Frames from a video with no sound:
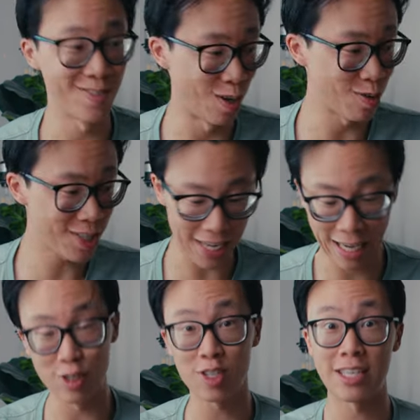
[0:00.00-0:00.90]
So sick,
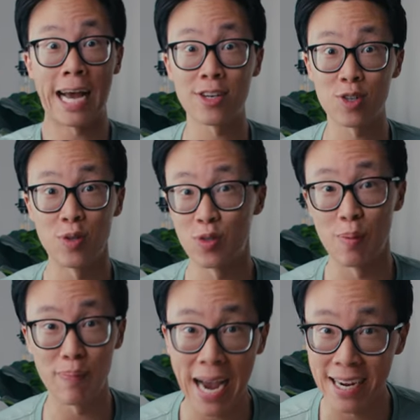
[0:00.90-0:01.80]
and it just attaches onto
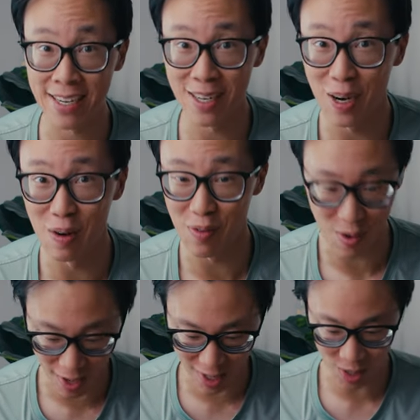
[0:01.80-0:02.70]
the back of
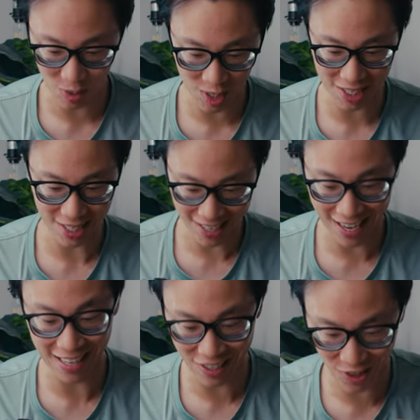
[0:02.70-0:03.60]
your monitor, which is
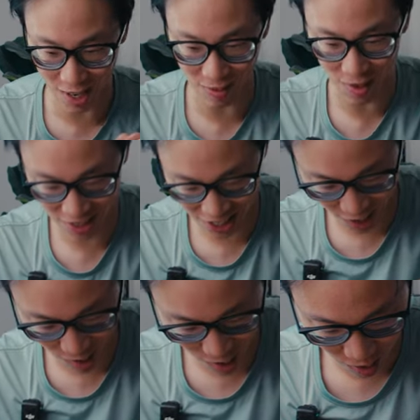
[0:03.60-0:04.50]
incredible,
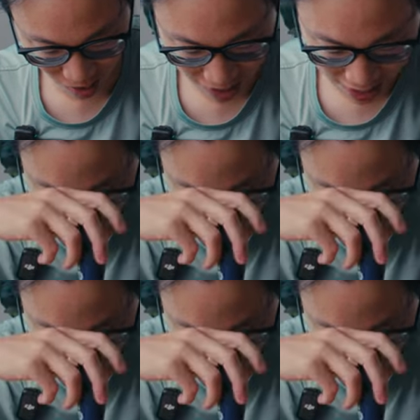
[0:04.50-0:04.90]
so cool.